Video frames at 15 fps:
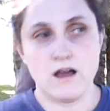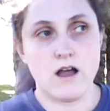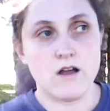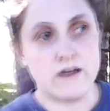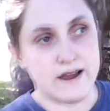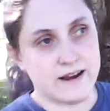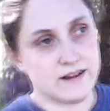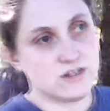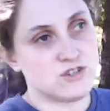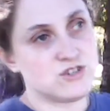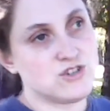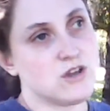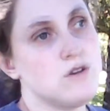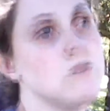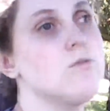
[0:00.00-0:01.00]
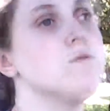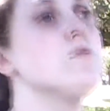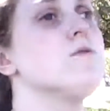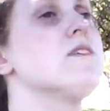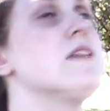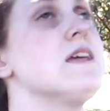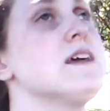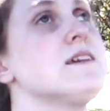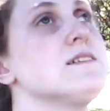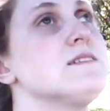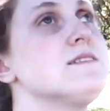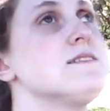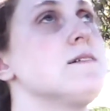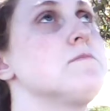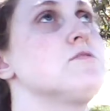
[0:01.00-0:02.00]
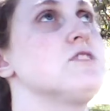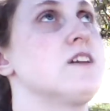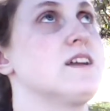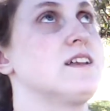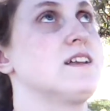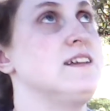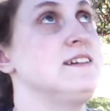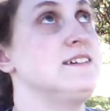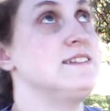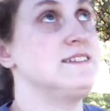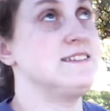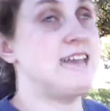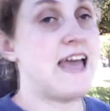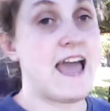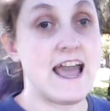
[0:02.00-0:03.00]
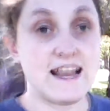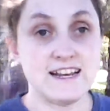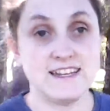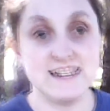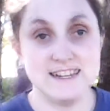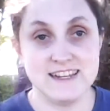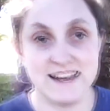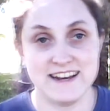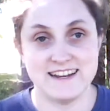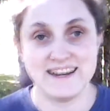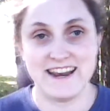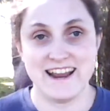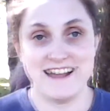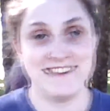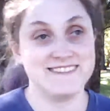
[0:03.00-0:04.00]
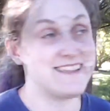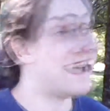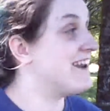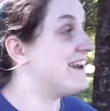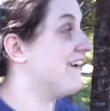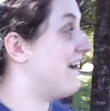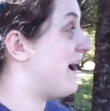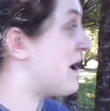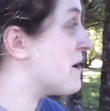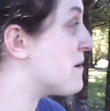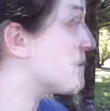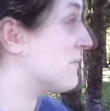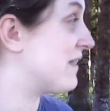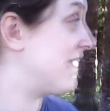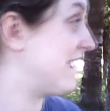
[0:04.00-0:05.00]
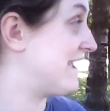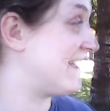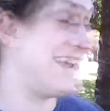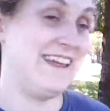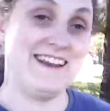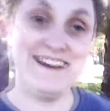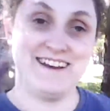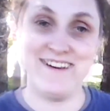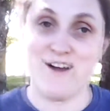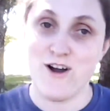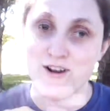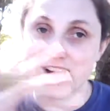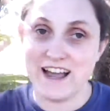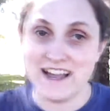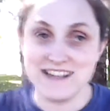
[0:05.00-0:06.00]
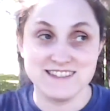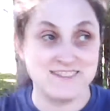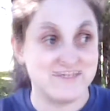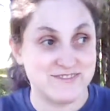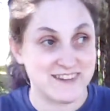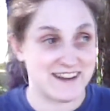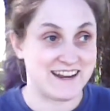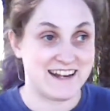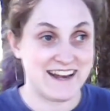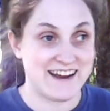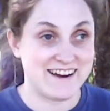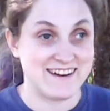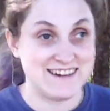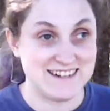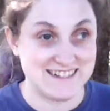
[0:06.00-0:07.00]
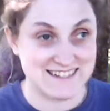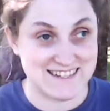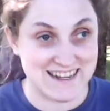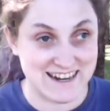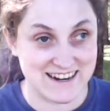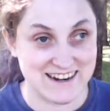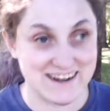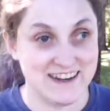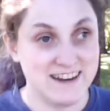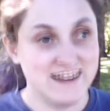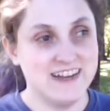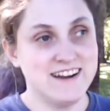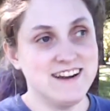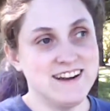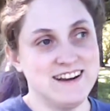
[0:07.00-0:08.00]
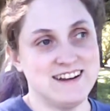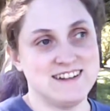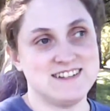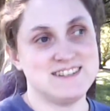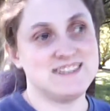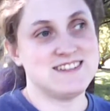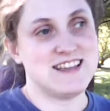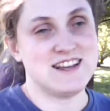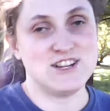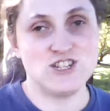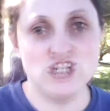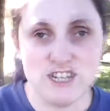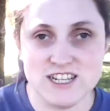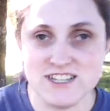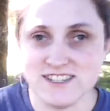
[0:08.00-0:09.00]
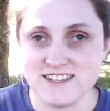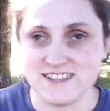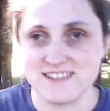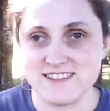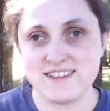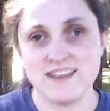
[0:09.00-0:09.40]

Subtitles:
Alright, so the next subject is acting and dance. I know, I'm like in all kinds of fucking areas here, and it's just like, Jesus.